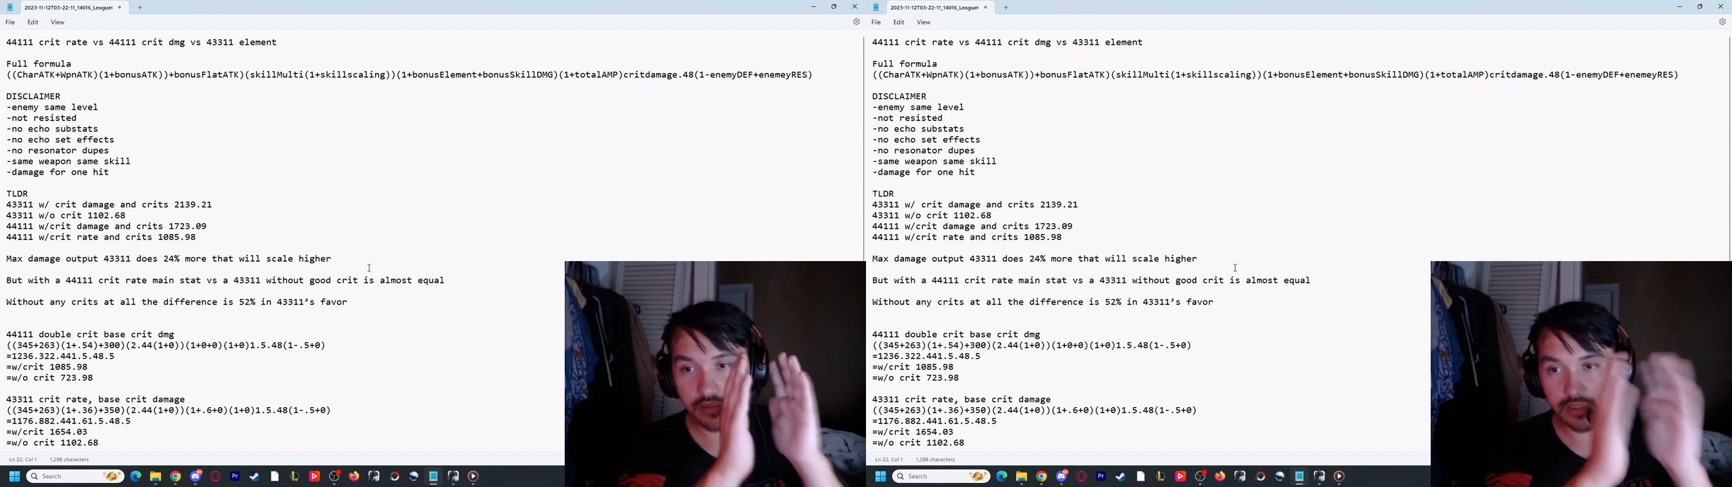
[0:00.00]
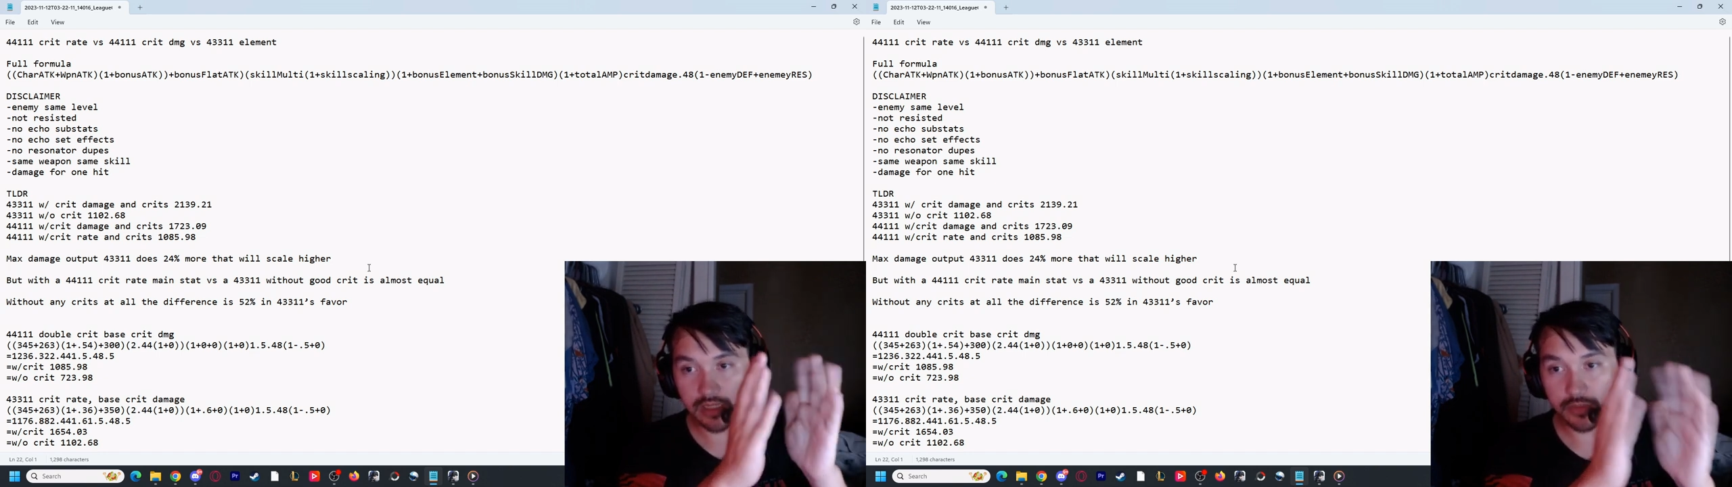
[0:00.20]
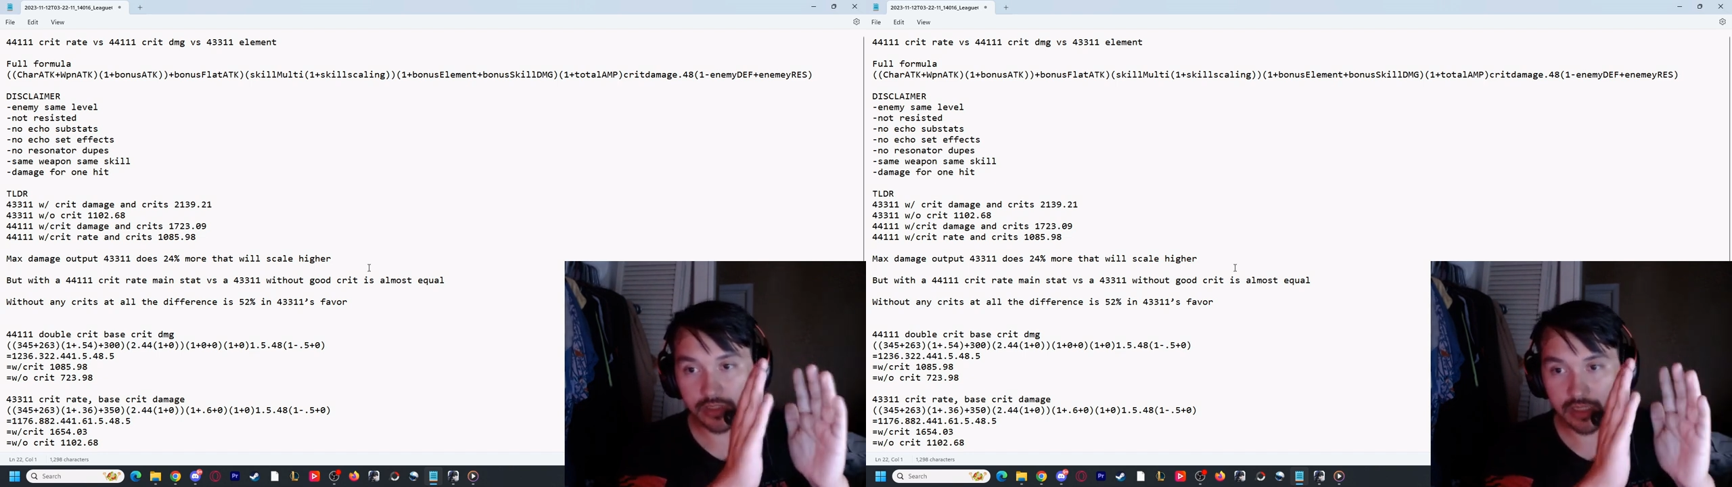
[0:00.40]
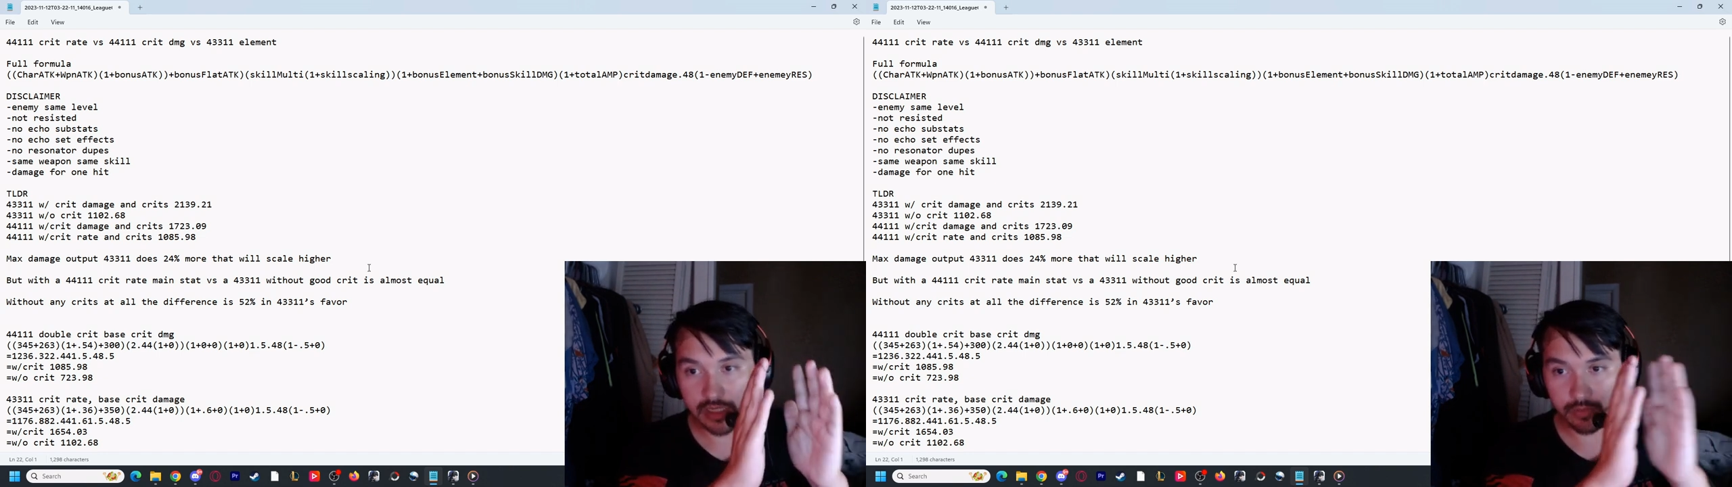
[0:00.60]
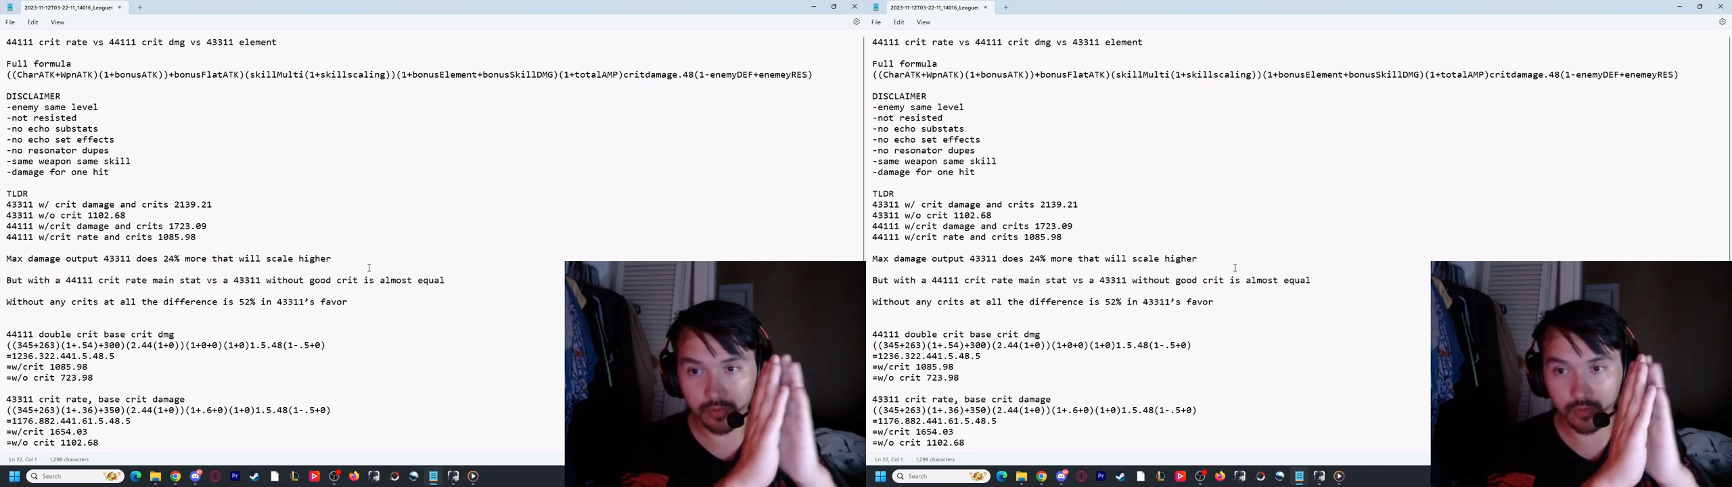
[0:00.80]
damage
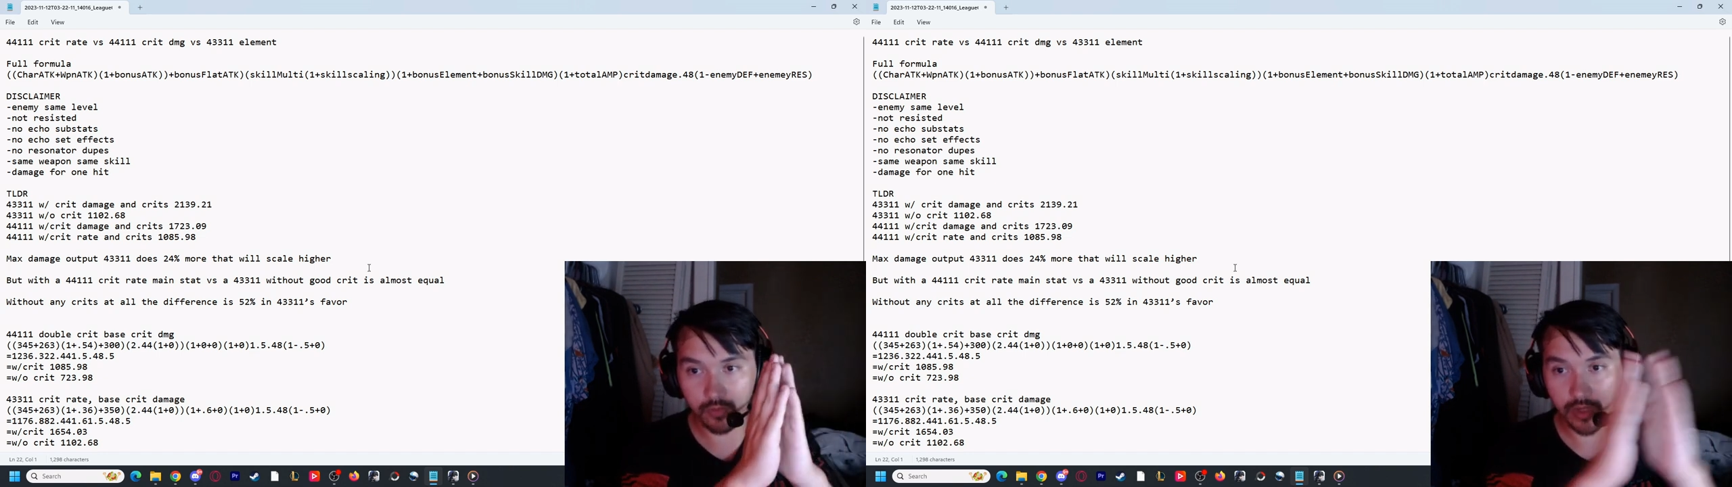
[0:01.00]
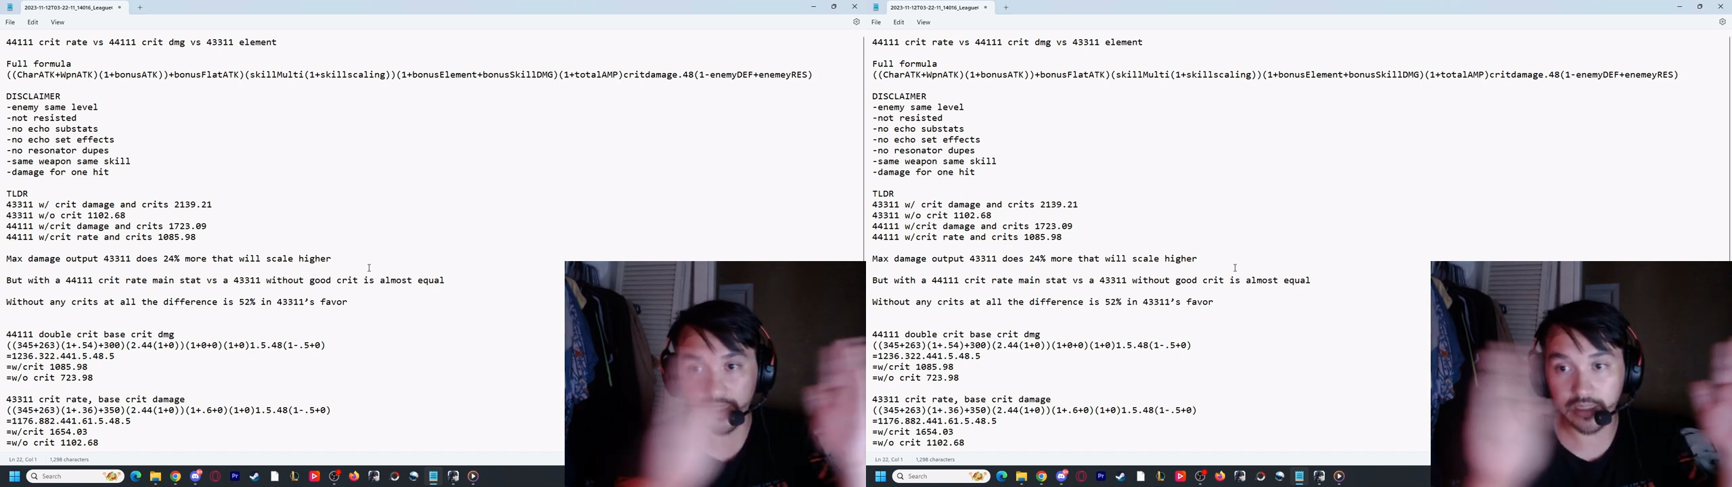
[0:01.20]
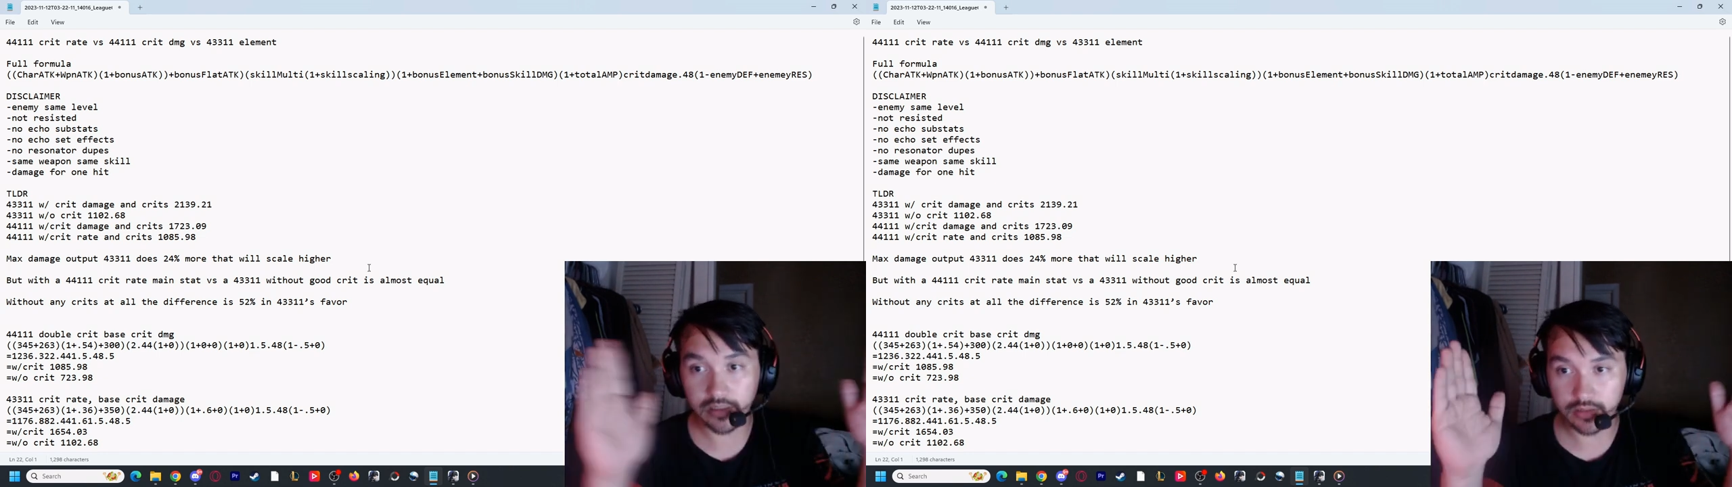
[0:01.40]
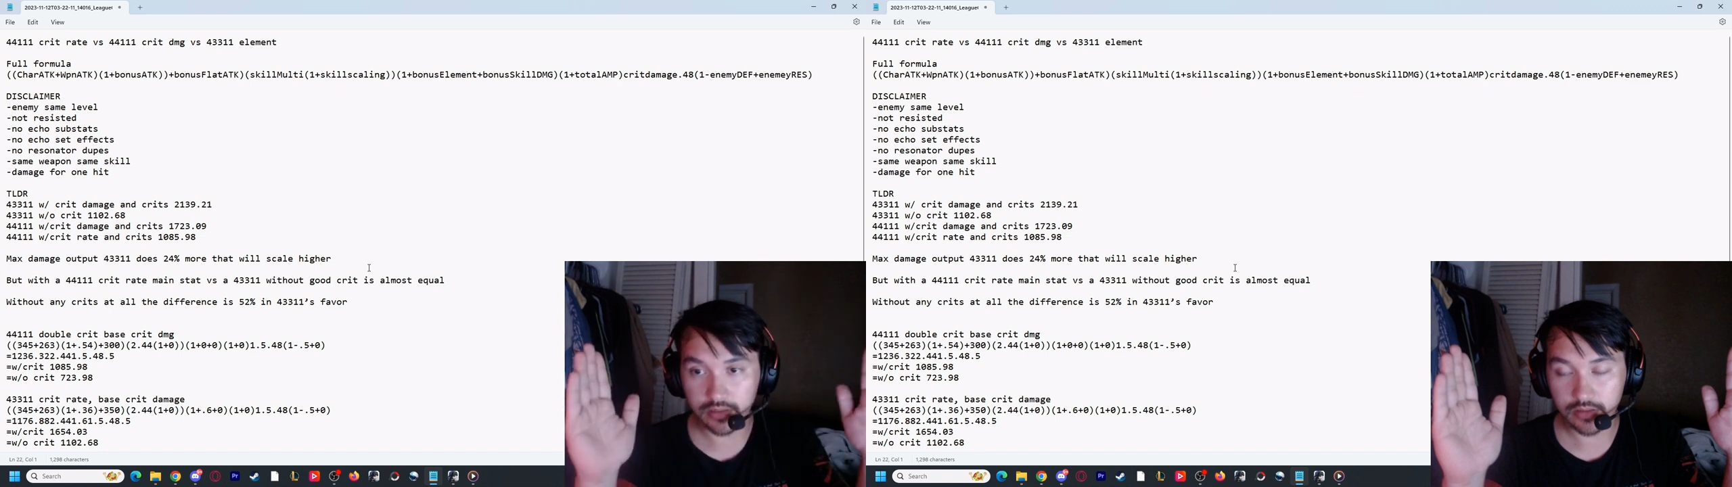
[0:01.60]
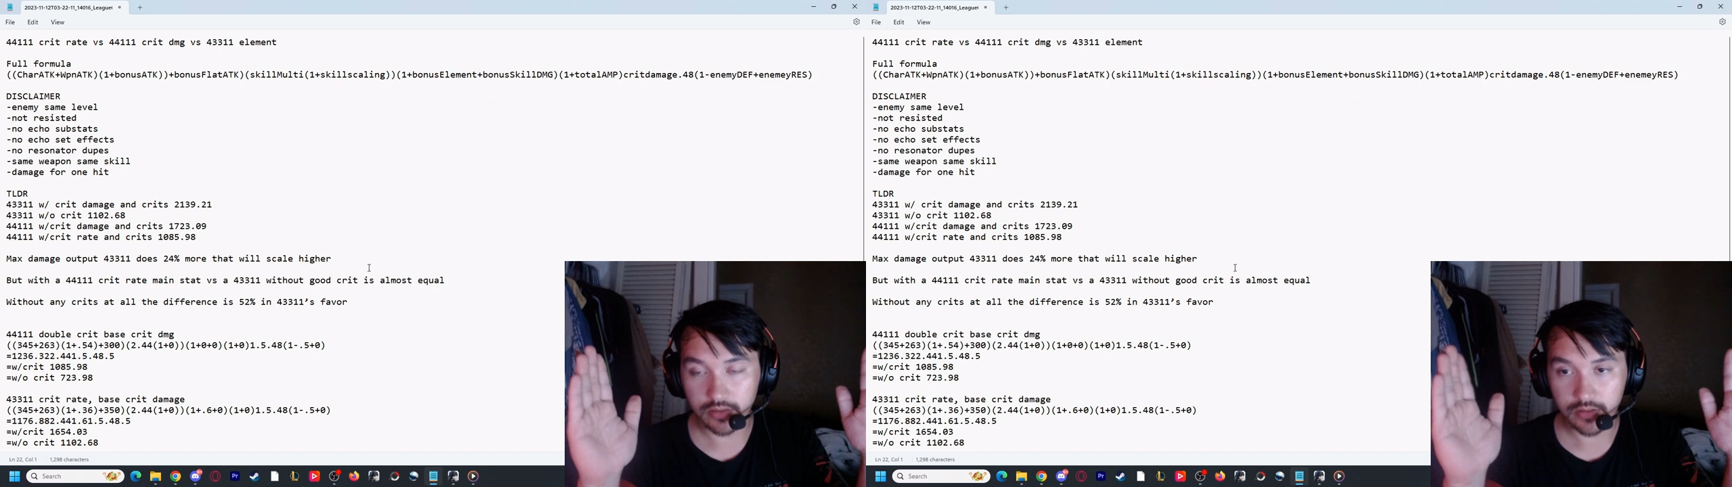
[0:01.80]
gap widens